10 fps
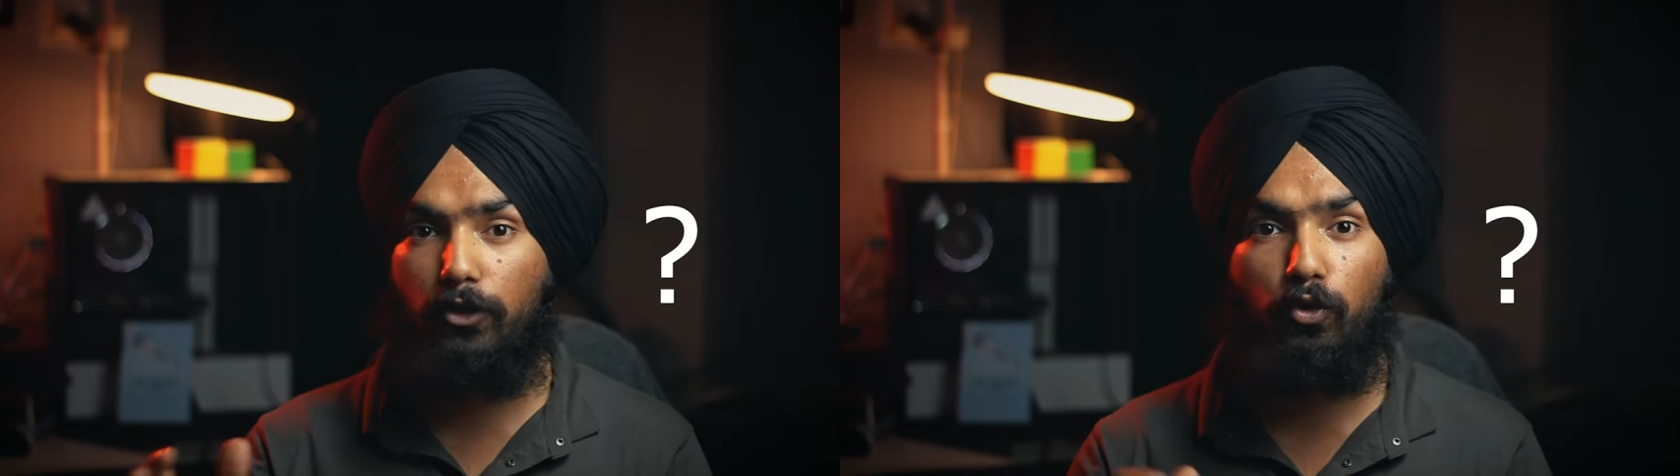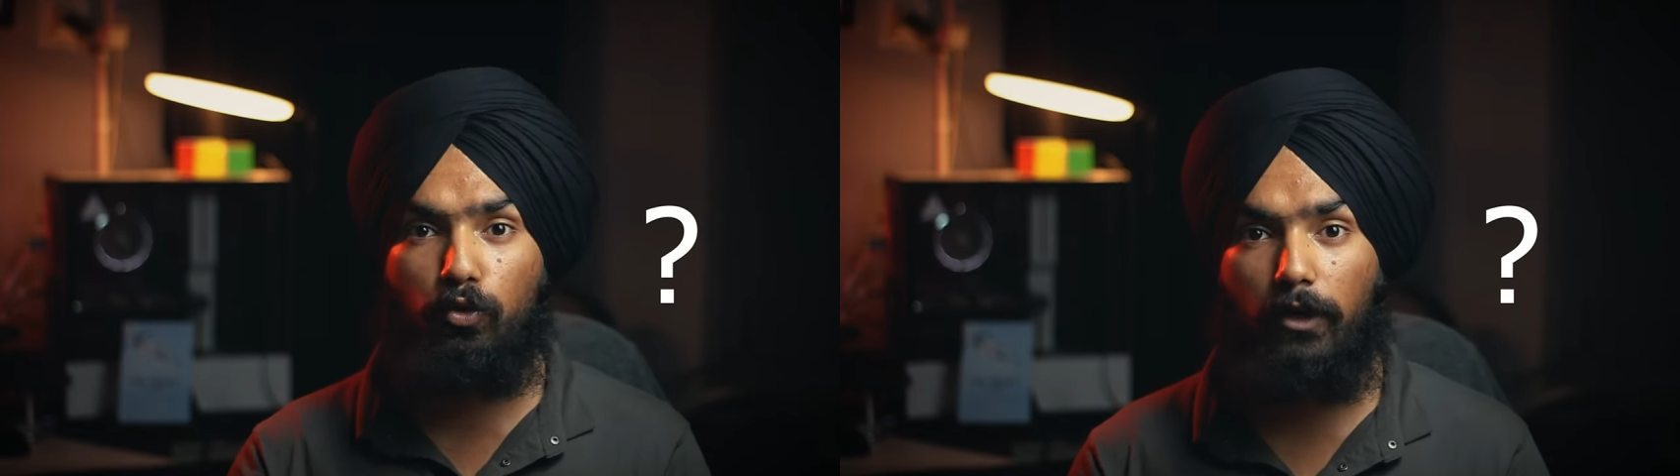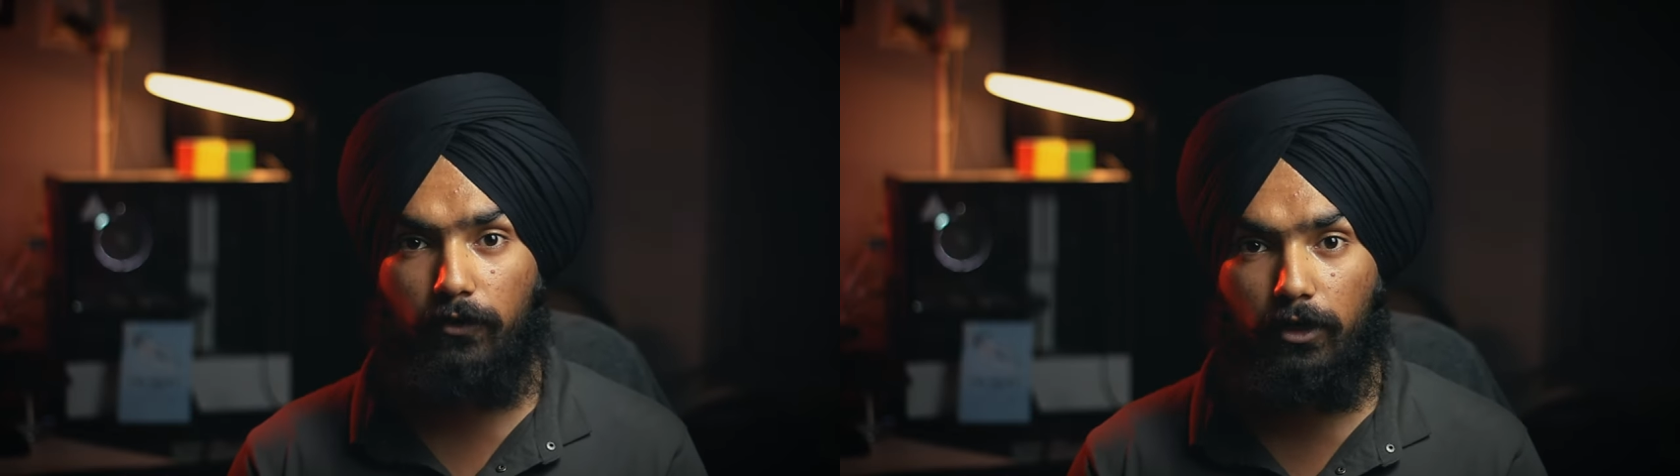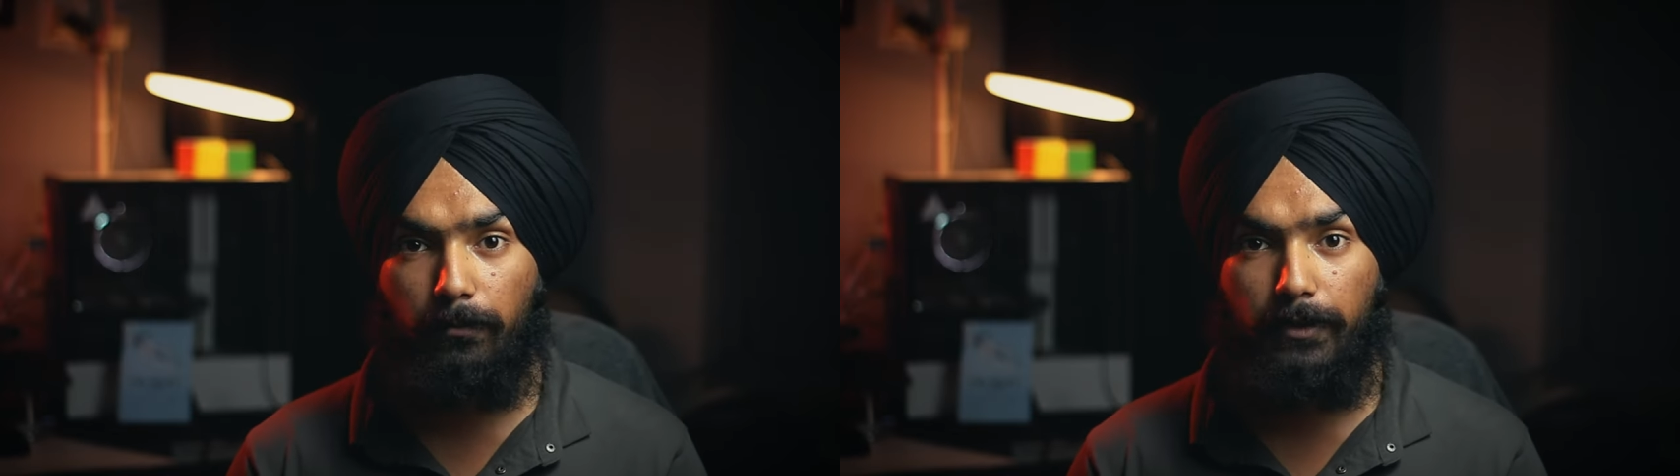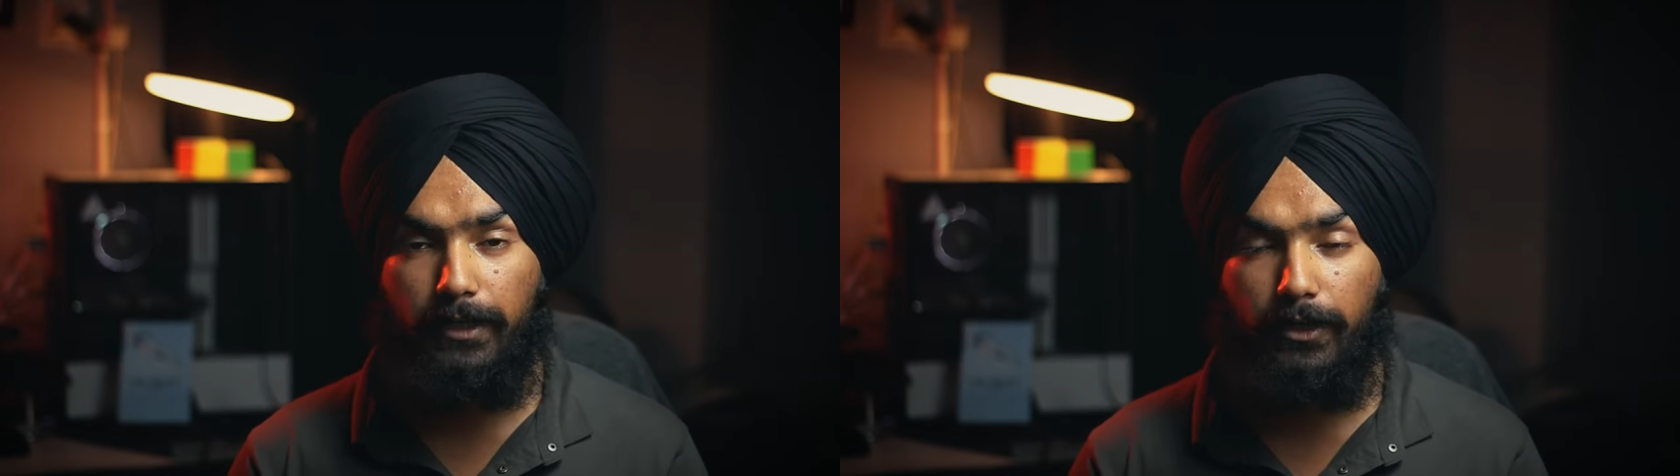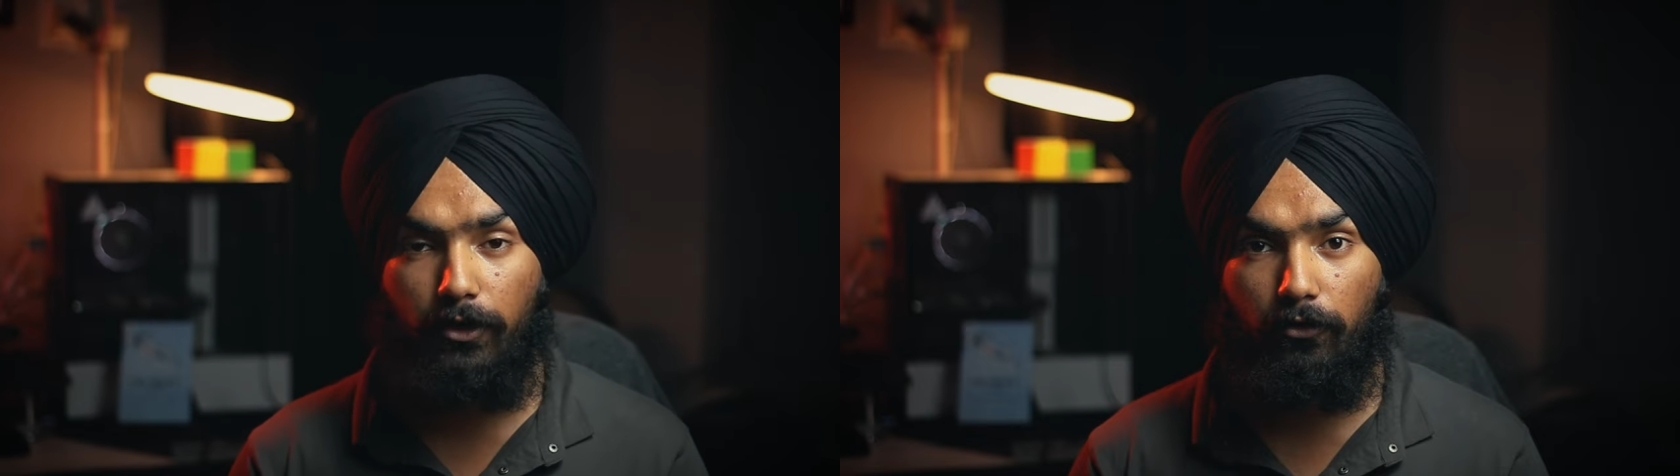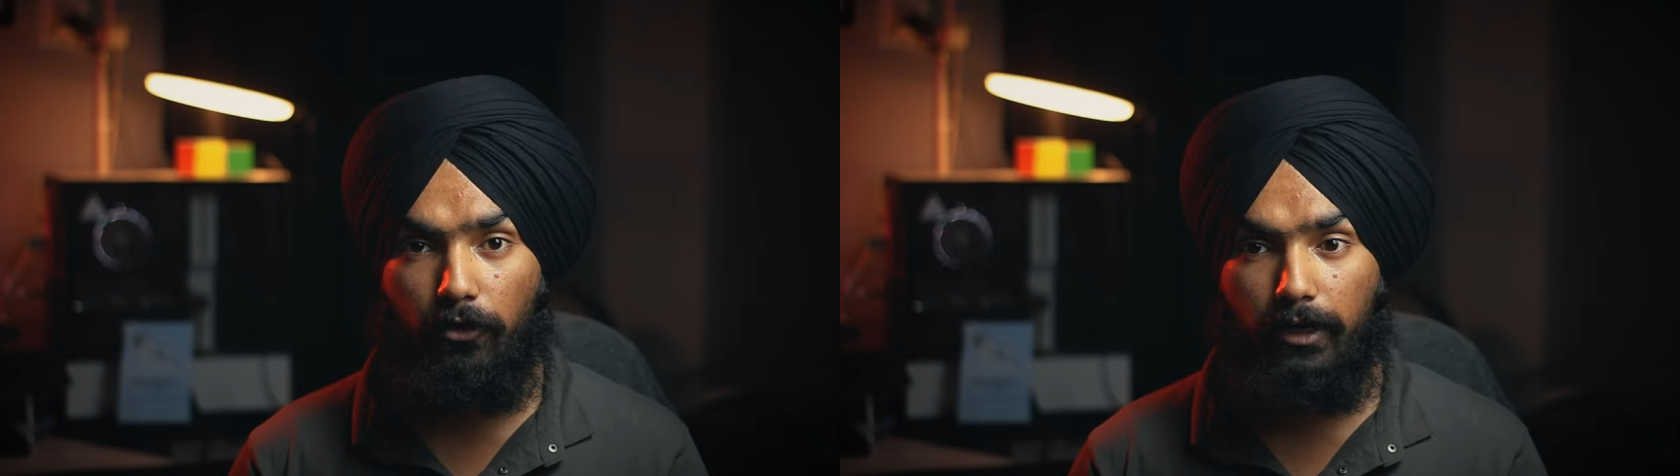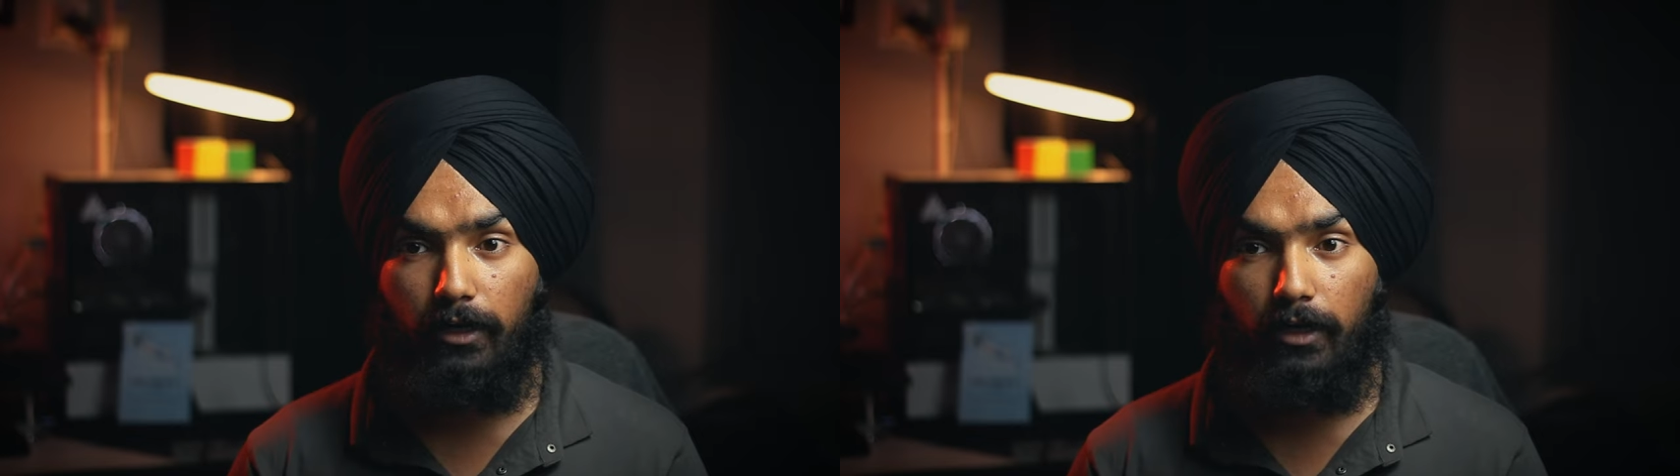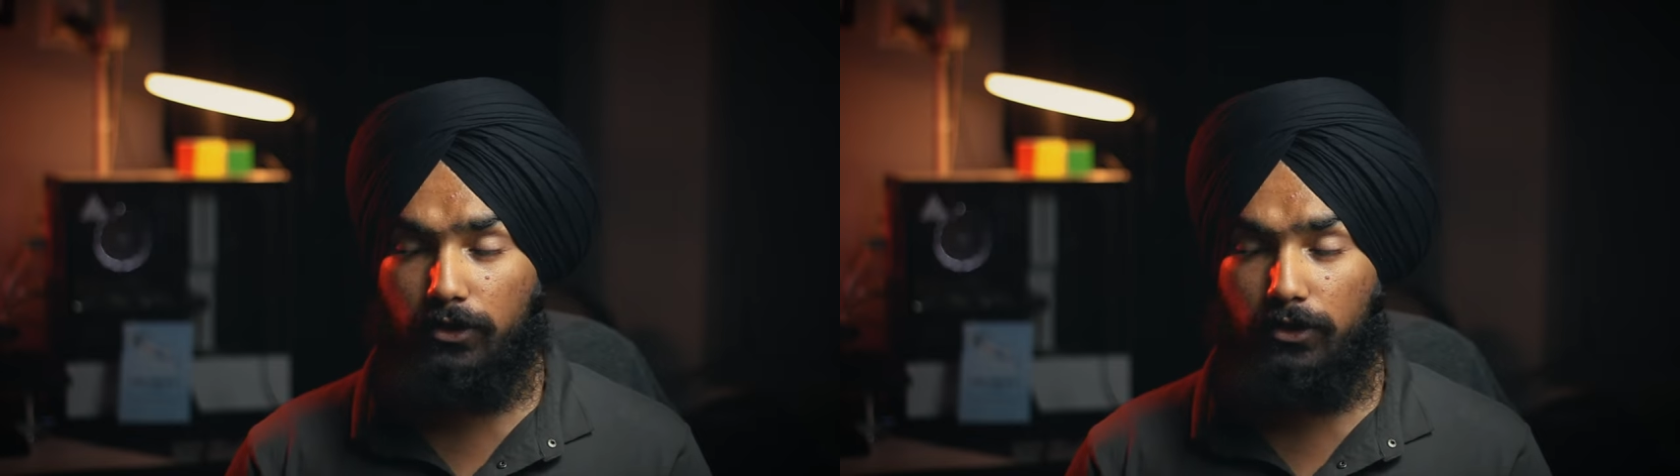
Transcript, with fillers: to do after completing your drawing.